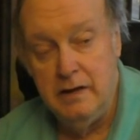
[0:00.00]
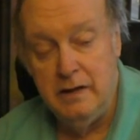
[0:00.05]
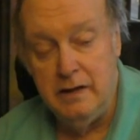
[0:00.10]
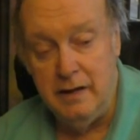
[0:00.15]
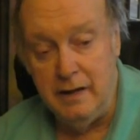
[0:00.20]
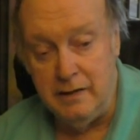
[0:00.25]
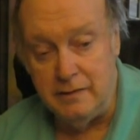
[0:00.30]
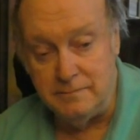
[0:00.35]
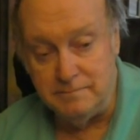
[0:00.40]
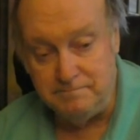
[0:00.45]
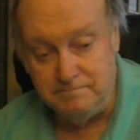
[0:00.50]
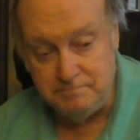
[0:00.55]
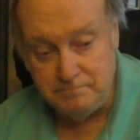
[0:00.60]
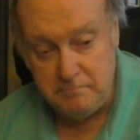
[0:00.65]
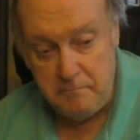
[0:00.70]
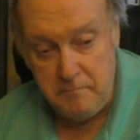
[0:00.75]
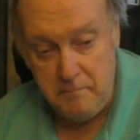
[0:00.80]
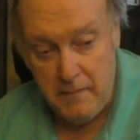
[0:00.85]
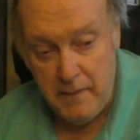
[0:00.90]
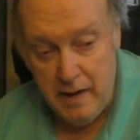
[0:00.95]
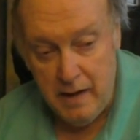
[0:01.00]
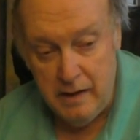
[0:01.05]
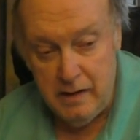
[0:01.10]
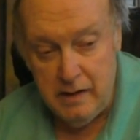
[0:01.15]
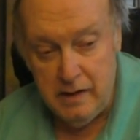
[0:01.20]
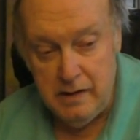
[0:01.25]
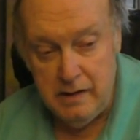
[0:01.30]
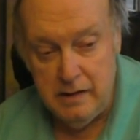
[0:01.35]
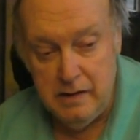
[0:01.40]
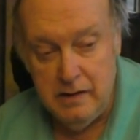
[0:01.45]
Now,
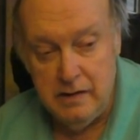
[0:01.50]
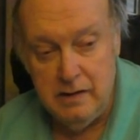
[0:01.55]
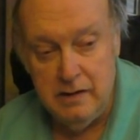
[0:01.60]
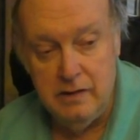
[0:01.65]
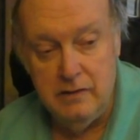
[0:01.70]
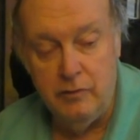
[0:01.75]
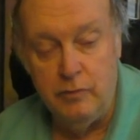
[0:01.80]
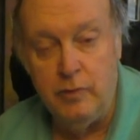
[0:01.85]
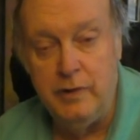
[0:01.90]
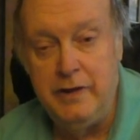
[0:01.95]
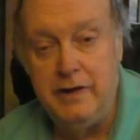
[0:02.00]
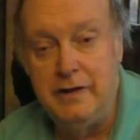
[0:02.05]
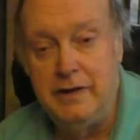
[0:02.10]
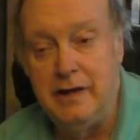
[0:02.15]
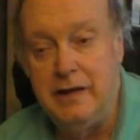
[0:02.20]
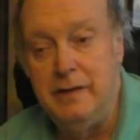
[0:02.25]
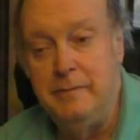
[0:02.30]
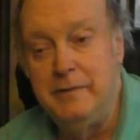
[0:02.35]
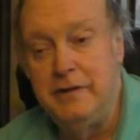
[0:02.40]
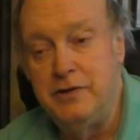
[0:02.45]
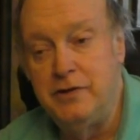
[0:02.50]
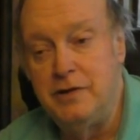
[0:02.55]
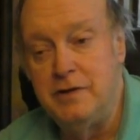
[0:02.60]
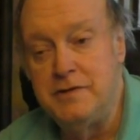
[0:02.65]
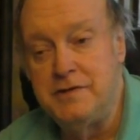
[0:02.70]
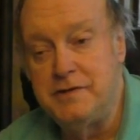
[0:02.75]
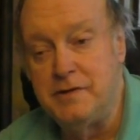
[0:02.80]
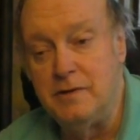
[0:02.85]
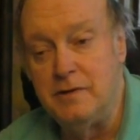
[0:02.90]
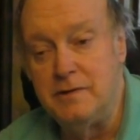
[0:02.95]
we came into
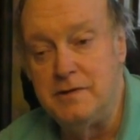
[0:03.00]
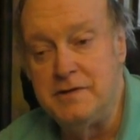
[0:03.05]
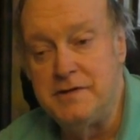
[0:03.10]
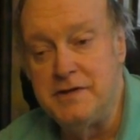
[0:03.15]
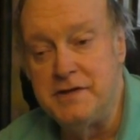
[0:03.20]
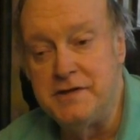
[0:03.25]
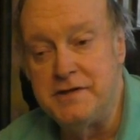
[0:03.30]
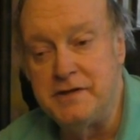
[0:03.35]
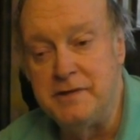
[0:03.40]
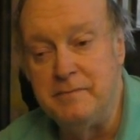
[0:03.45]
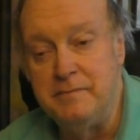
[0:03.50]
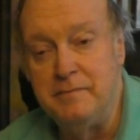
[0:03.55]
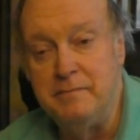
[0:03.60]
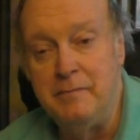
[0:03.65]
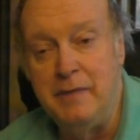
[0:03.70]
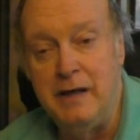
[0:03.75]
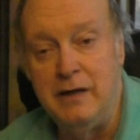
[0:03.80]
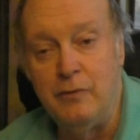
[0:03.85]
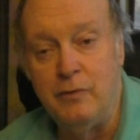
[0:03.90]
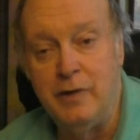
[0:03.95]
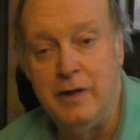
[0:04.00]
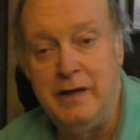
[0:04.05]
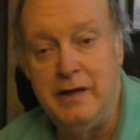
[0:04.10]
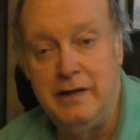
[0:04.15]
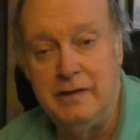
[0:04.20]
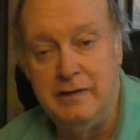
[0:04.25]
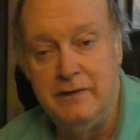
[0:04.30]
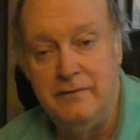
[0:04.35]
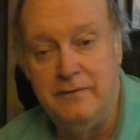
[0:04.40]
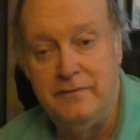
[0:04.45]
your solar system by
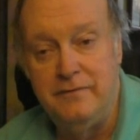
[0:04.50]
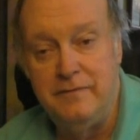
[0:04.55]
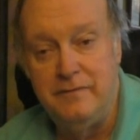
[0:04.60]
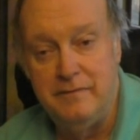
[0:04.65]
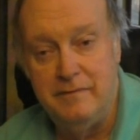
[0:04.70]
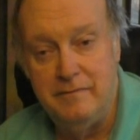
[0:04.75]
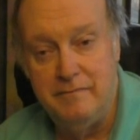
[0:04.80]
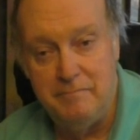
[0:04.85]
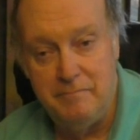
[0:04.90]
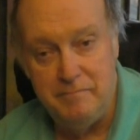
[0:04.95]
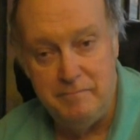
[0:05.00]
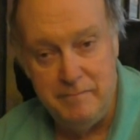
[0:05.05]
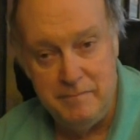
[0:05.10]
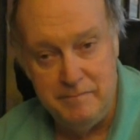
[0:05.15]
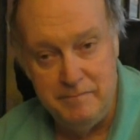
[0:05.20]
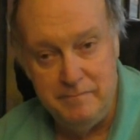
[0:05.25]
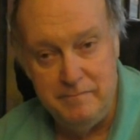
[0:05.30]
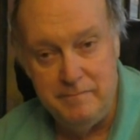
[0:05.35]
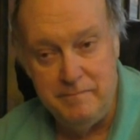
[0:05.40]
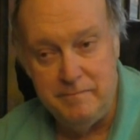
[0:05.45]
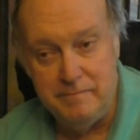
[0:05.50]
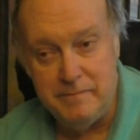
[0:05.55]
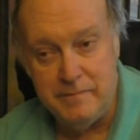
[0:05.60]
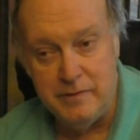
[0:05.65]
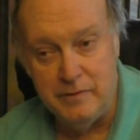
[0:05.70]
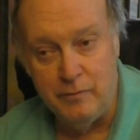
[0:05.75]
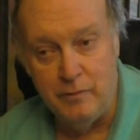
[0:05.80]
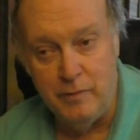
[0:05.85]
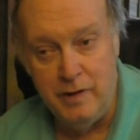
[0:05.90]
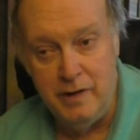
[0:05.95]
way of
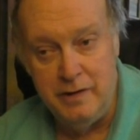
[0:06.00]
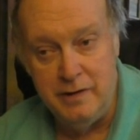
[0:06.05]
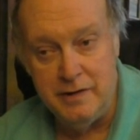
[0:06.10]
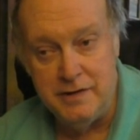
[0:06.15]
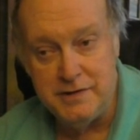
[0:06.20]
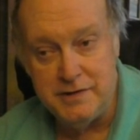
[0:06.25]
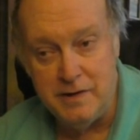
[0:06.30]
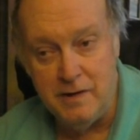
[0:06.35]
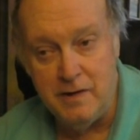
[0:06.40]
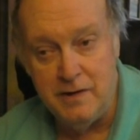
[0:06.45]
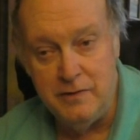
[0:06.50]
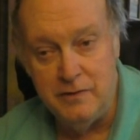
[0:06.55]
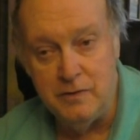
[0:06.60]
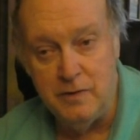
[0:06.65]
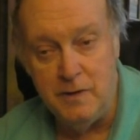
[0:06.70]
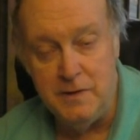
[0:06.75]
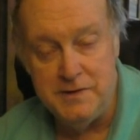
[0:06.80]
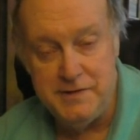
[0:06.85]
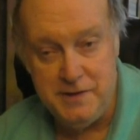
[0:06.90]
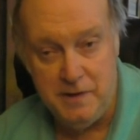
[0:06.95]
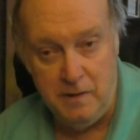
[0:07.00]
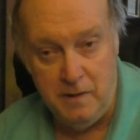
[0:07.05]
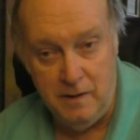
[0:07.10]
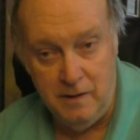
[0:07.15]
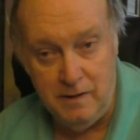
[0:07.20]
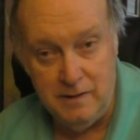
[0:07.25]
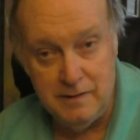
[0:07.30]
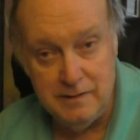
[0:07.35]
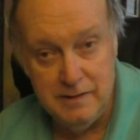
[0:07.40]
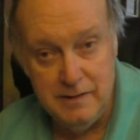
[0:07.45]
the star you call Sol.